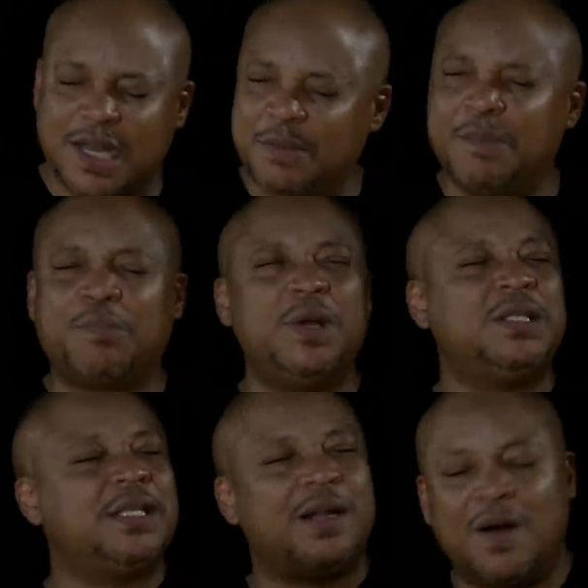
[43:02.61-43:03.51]
I've been
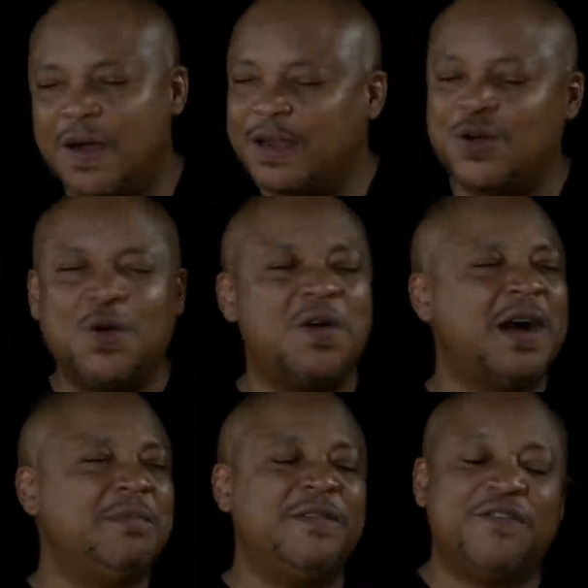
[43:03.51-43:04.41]
preaching it hardcore.
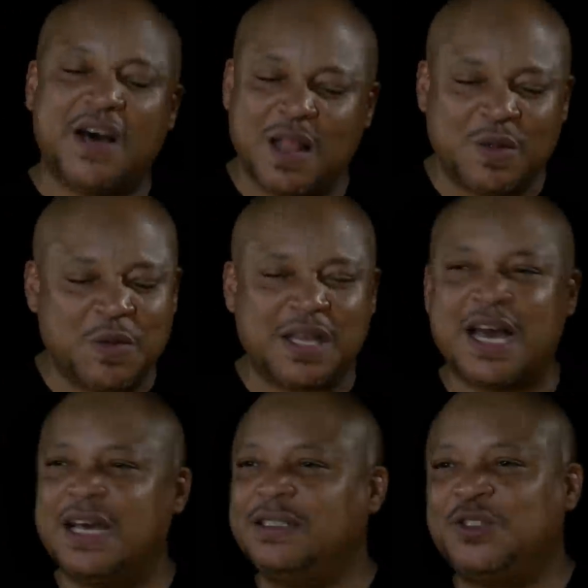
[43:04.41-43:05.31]
I've been following what
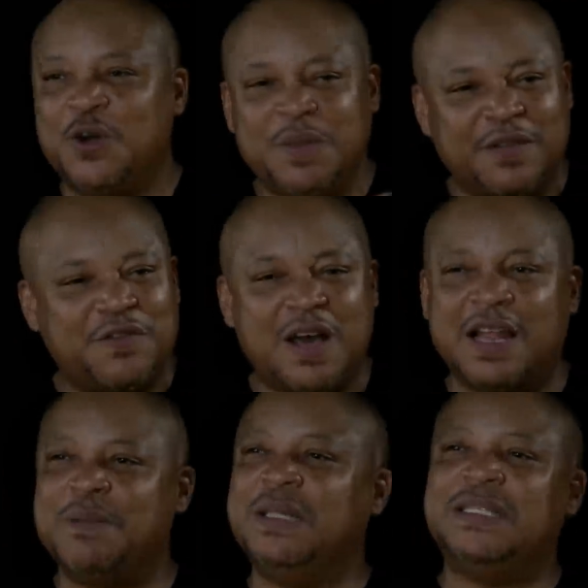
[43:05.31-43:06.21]
God has told me to
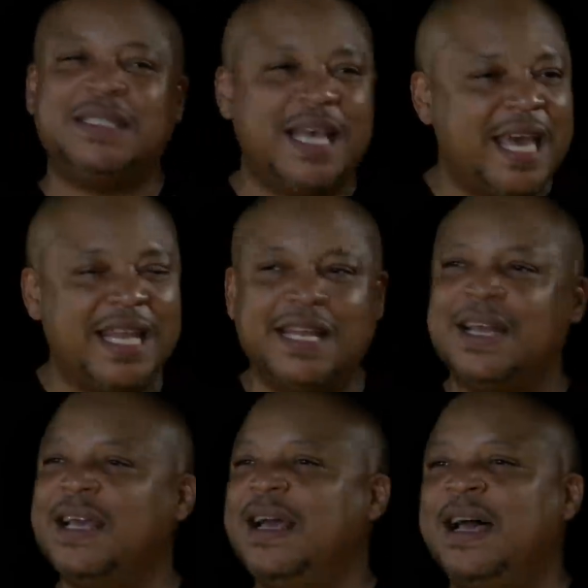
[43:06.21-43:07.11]
follow. I've been saying it.
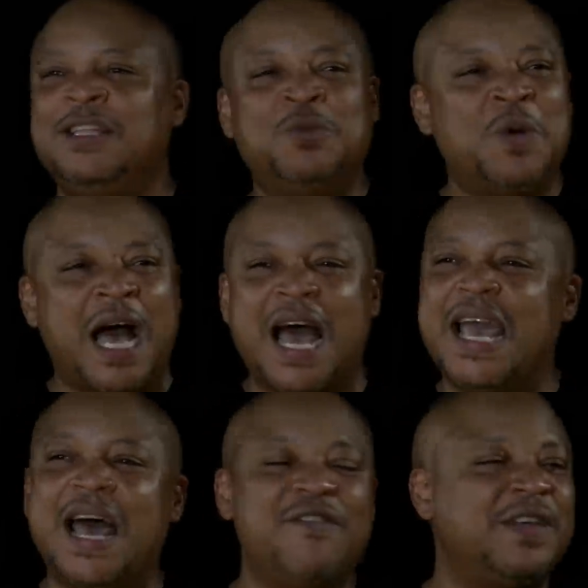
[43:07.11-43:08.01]
I
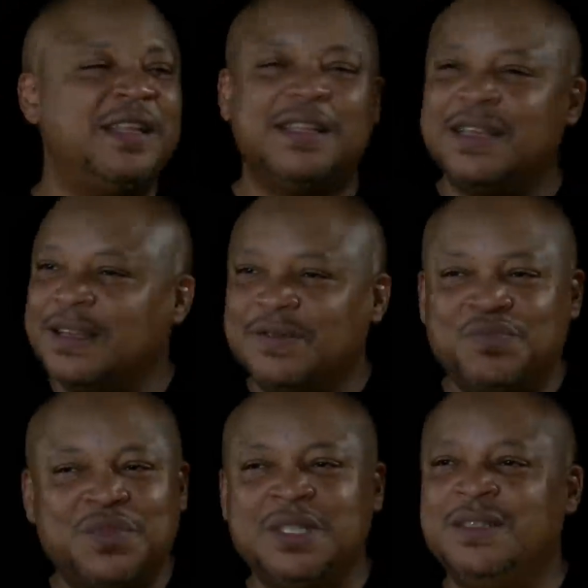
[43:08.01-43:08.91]
haven't
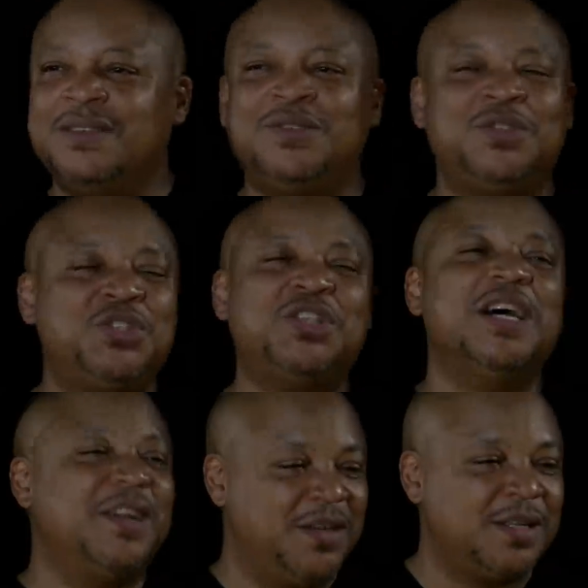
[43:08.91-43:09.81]

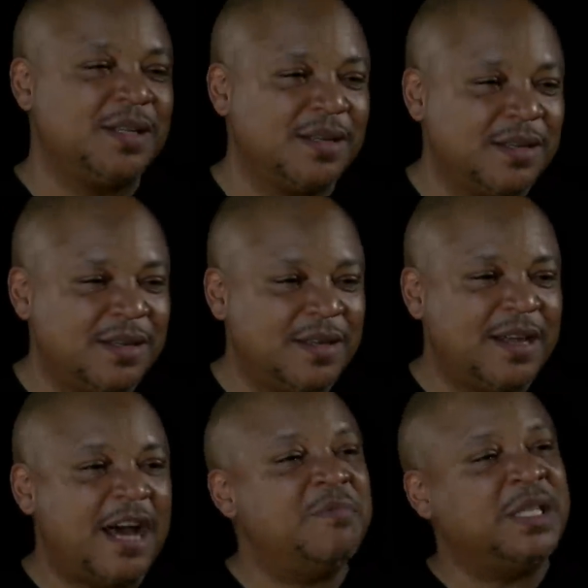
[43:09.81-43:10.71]
stuttered.
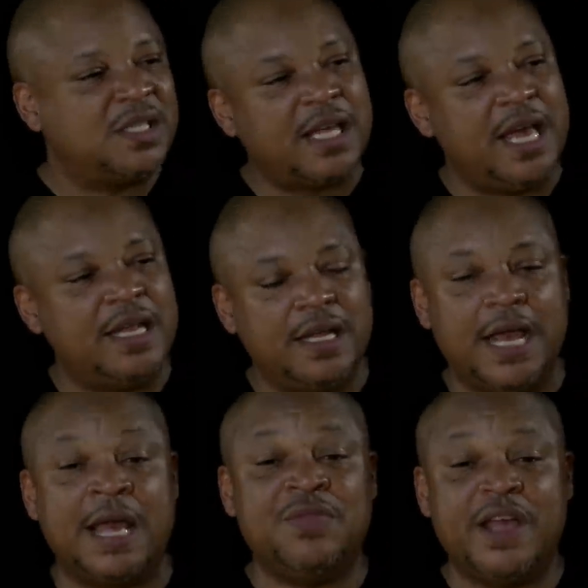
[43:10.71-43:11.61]
I've been saying it.
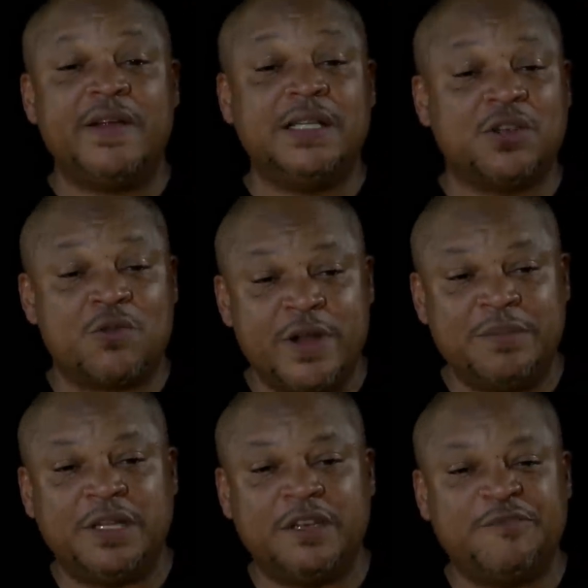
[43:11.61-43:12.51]
And there is a
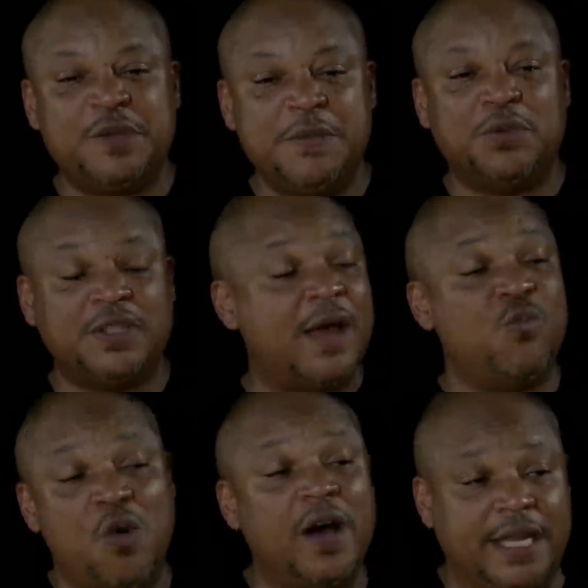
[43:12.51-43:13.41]
remnant of people that
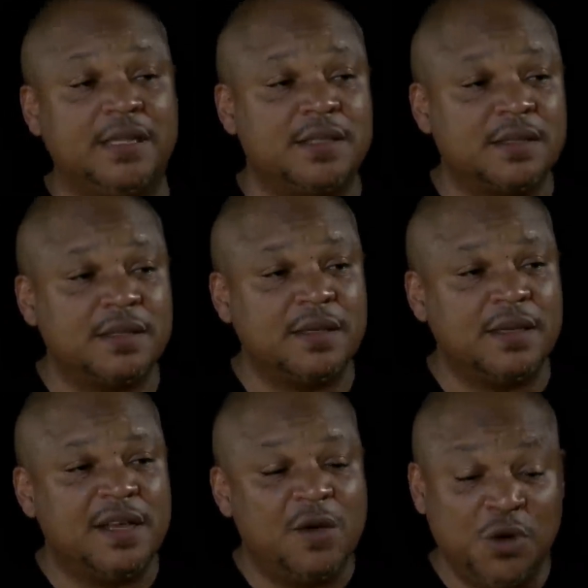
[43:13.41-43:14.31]
want it. Yes.